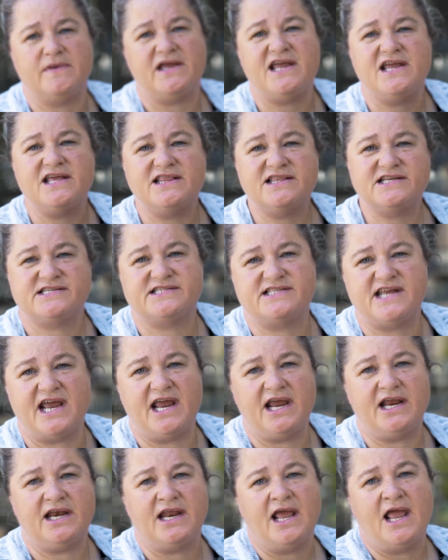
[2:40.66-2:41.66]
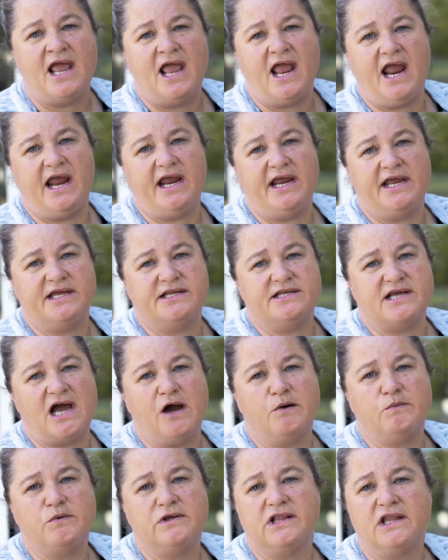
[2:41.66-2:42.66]
in the state, and
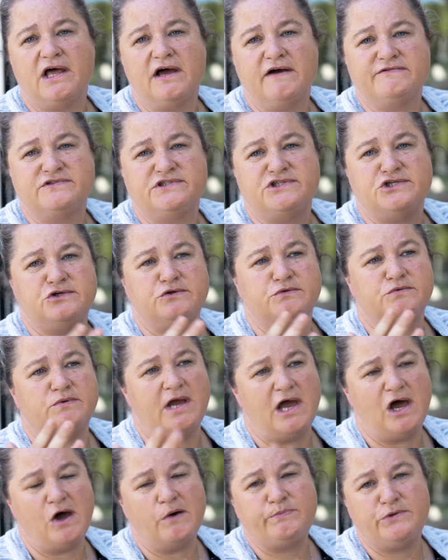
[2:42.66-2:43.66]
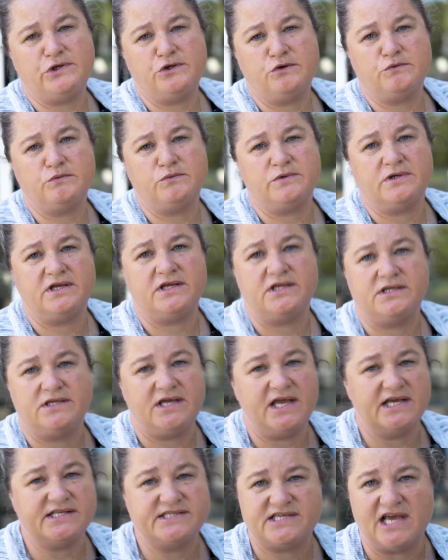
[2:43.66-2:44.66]
I would love to help you
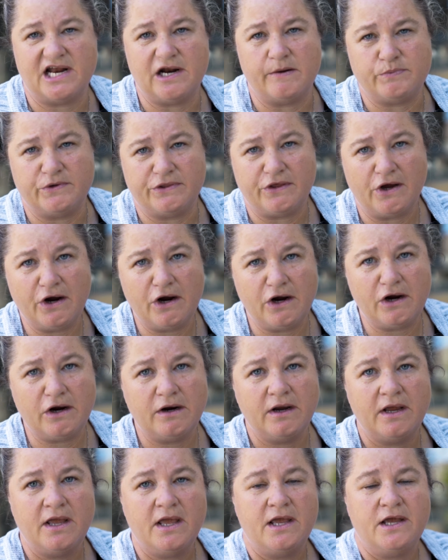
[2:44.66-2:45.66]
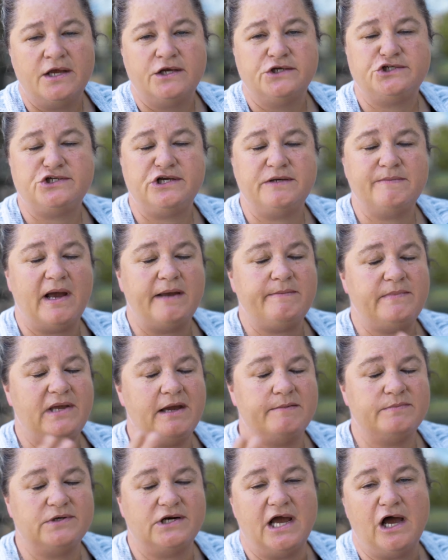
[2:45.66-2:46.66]
get set up with her. She might be
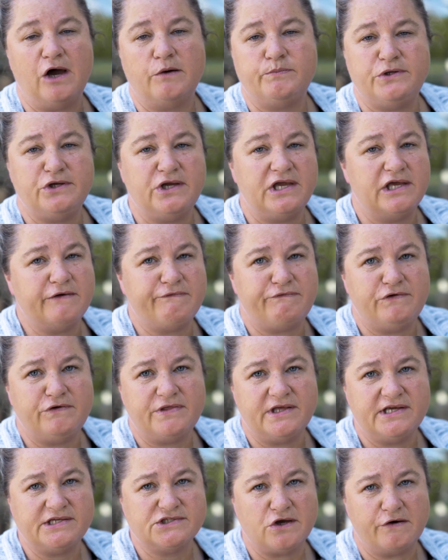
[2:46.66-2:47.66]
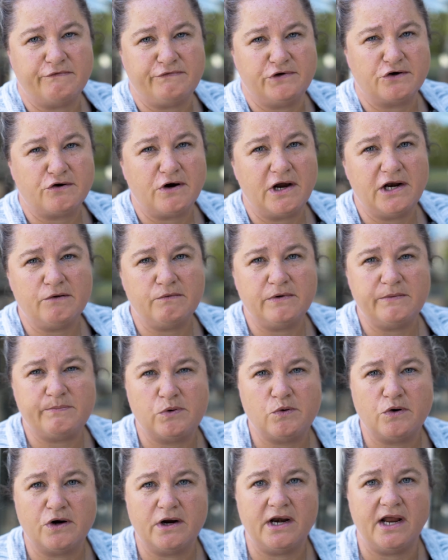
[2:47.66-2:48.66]
able to help you get a few things off your credit
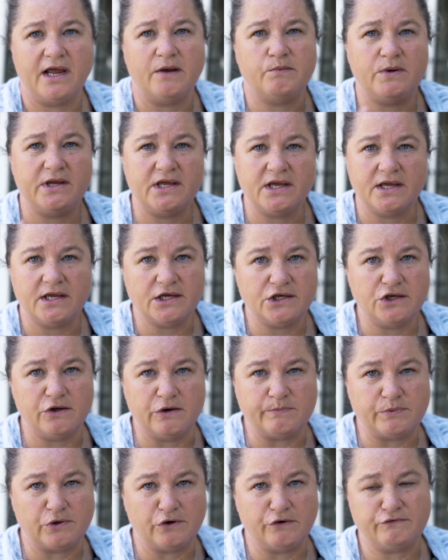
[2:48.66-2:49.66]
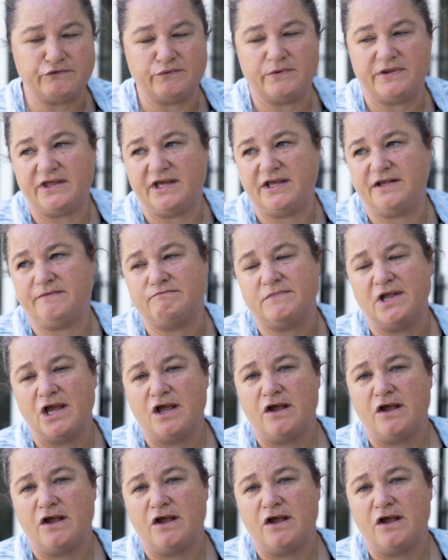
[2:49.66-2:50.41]
report, and we can get you approved within